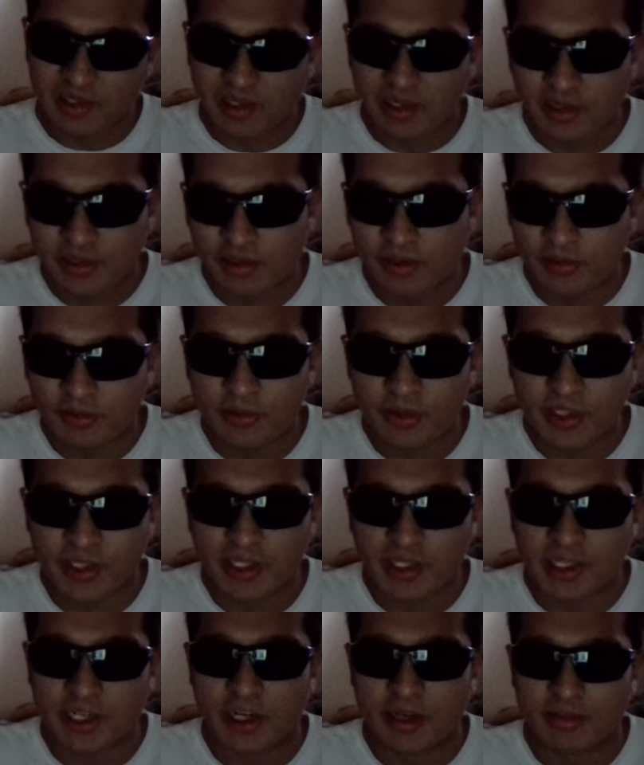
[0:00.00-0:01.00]
And hopefully
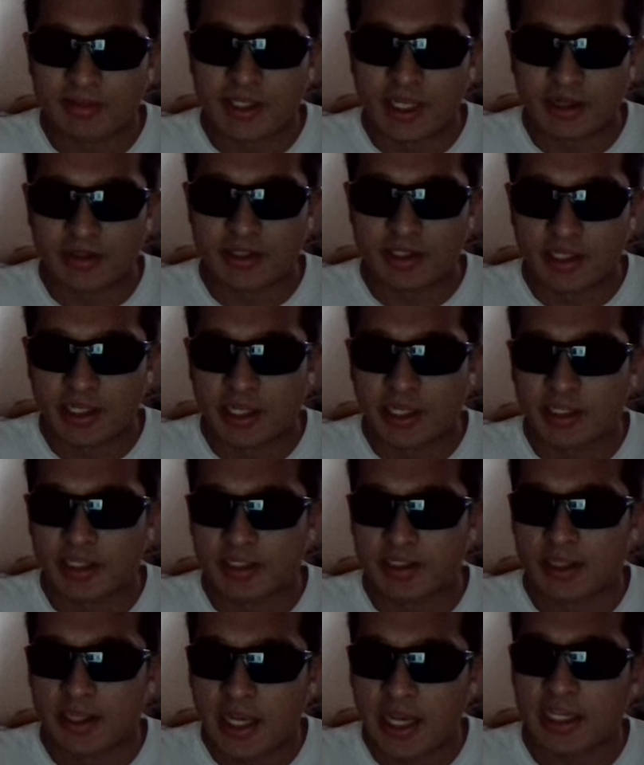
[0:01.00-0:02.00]
it comes out today,
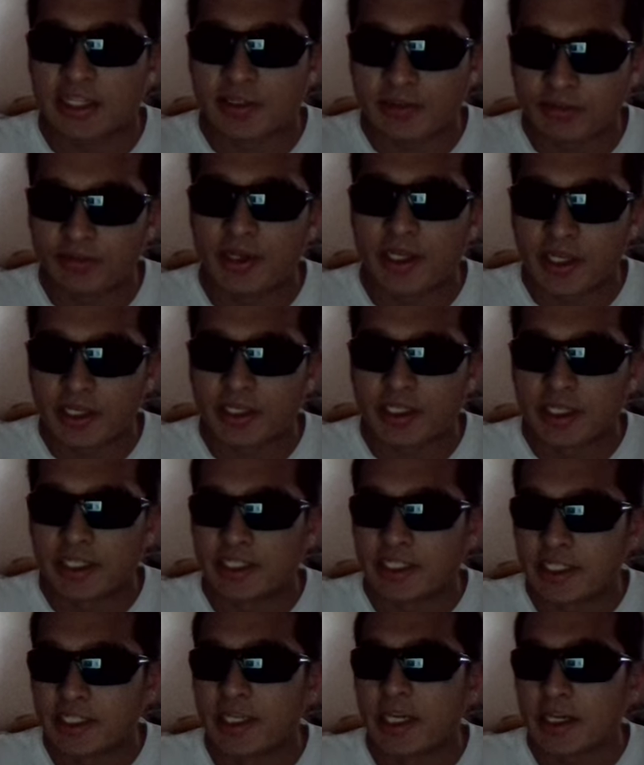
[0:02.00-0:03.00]
because last week
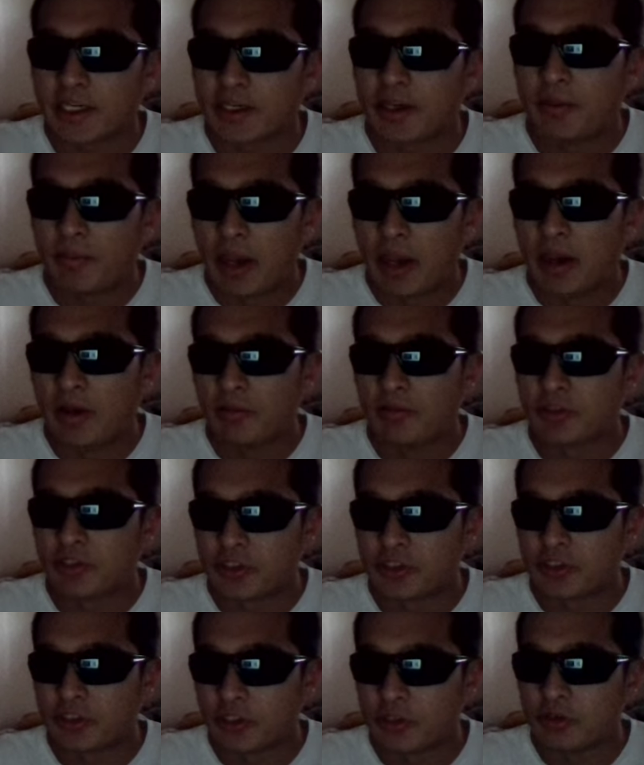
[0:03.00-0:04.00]
it did not come out,
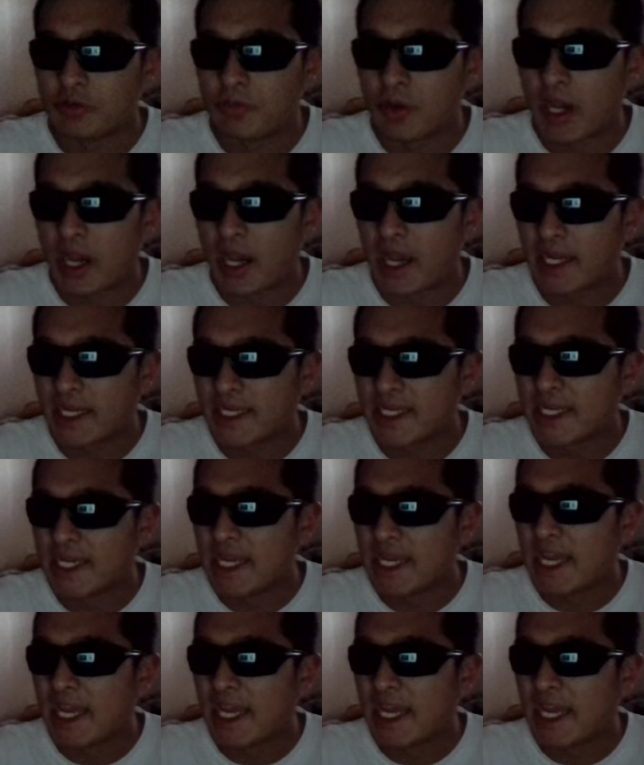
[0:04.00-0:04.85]
which is to my